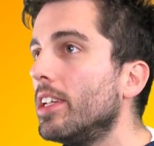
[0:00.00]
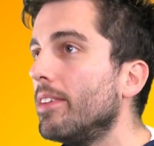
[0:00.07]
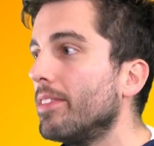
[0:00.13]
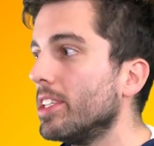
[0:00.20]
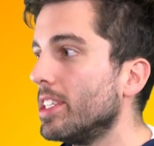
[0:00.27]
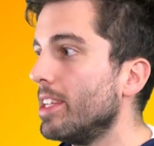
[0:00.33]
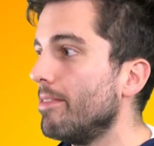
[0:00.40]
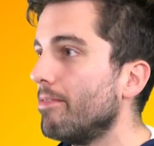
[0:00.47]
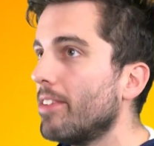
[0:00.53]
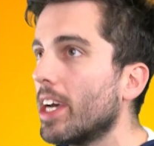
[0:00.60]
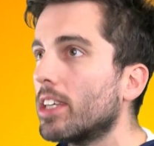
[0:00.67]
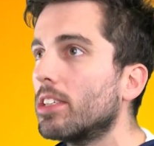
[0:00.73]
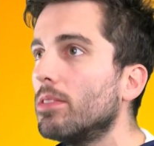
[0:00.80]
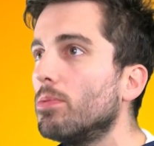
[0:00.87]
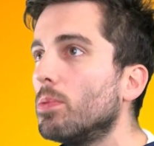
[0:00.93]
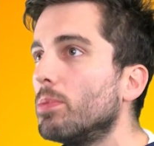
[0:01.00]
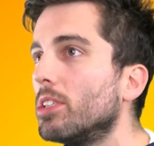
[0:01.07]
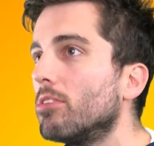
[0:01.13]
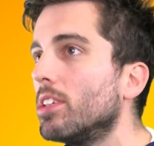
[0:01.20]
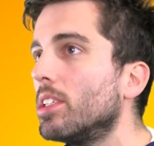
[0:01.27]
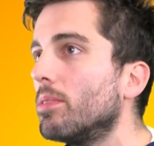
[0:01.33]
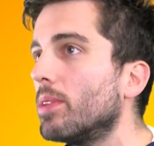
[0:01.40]
If there's an infection, we'll be
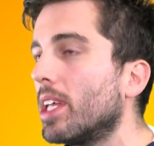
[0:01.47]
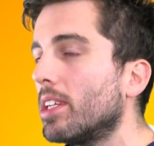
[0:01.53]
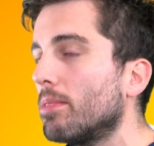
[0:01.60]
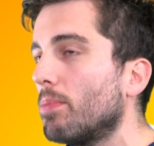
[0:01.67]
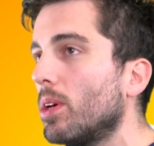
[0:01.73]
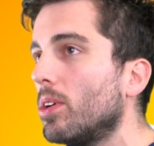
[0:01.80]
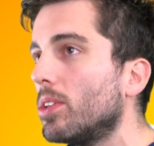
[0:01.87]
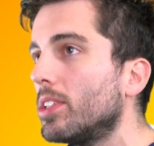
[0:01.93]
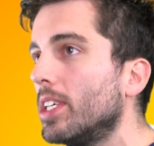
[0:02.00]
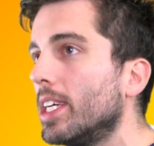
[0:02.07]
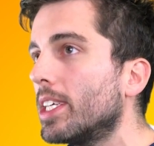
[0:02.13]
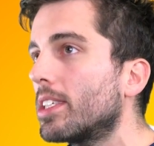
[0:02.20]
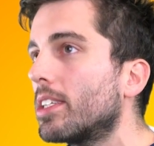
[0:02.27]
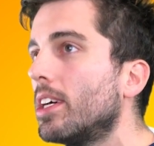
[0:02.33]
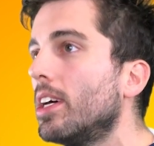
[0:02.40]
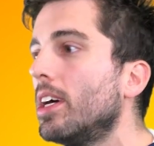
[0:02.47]
treating with antibiotics.